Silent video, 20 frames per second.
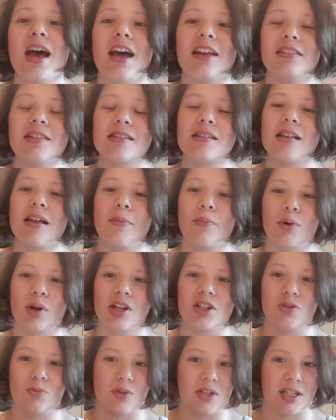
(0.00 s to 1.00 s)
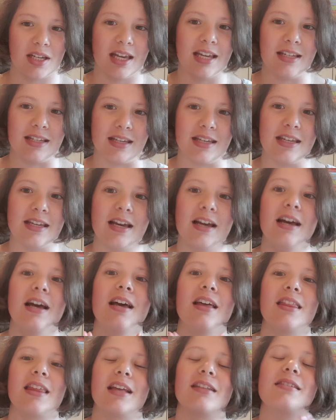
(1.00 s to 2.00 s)
And this collaboration was an idea
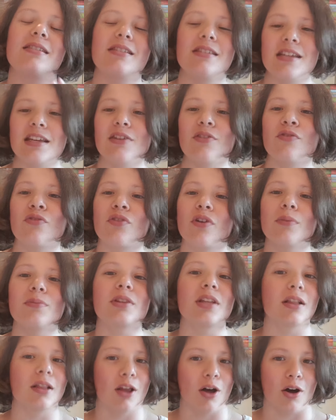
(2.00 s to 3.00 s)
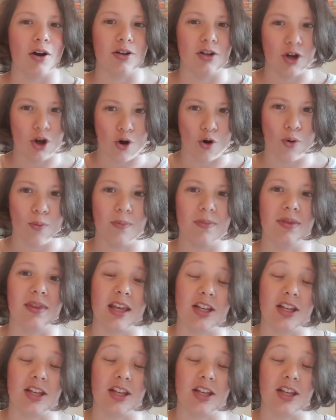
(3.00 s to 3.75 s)
that Steve from the Law Gnome,